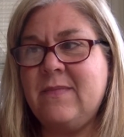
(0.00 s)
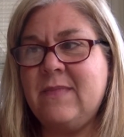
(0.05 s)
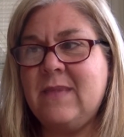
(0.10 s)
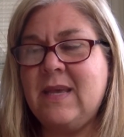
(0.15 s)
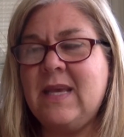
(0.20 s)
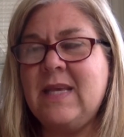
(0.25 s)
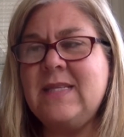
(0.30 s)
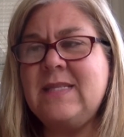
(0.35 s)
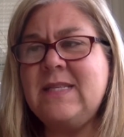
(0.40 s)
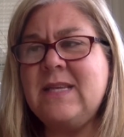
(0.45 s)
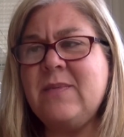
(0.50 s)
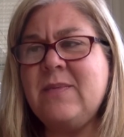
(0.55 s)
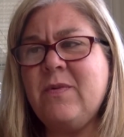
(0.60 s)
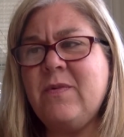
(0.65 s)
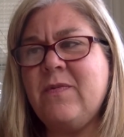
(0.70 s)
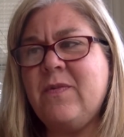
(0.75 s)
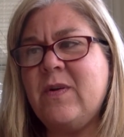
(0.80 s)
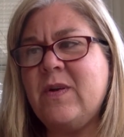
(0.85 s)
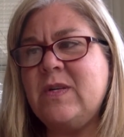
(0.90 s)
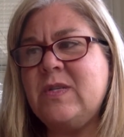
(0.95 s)
He still
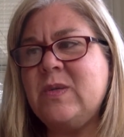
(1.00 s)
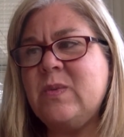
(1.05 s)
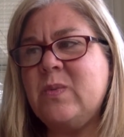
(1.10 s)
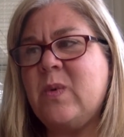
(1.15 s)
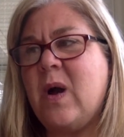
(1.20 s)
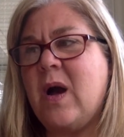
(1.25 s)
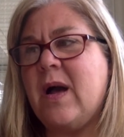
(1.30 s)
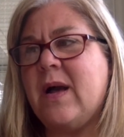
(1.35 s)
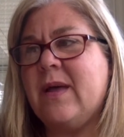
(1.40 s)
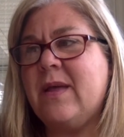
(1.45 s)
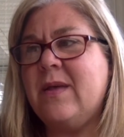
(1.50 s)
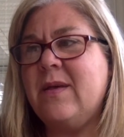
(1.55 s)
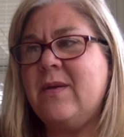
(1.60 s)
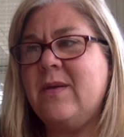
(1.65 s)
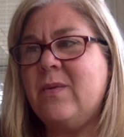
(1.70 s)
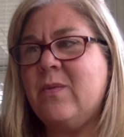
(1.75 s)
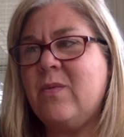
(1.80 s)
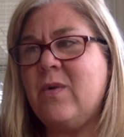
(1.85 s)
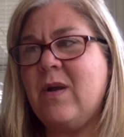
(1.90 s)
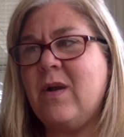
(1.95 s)
preferred to walk
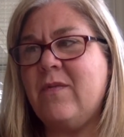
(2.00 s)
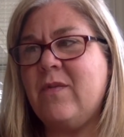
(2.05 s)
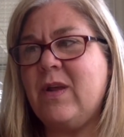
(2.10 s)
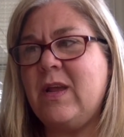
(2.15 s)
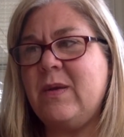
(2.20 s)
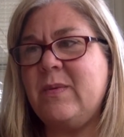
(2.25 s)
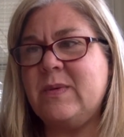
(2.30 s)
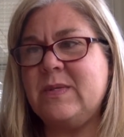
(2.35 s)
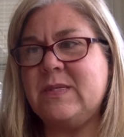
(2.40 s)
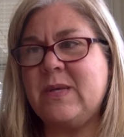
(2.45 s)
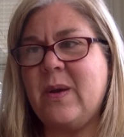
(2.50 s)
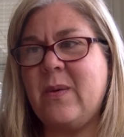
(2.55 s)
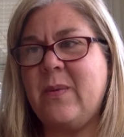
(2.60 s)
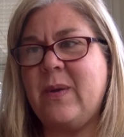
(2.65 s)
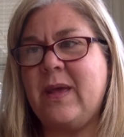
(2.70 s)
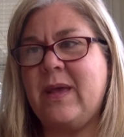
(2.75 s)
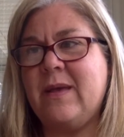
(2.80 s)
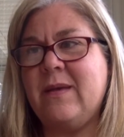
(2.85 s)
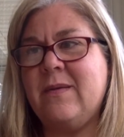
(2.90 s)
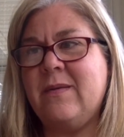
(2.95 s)
wherever he was
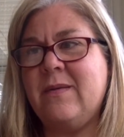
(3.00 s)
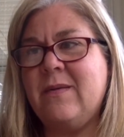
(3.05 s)
going.